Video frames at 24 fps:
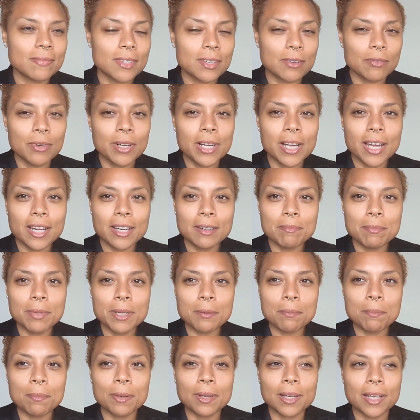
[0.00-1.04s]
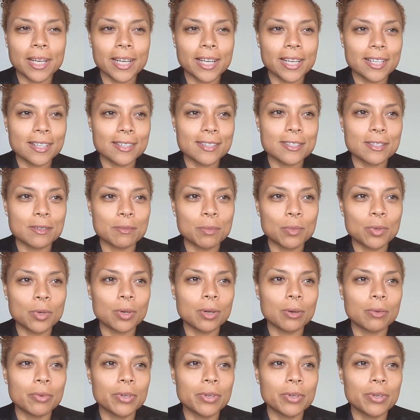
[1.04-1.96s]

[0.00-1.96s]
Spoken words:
We got to be playing some more.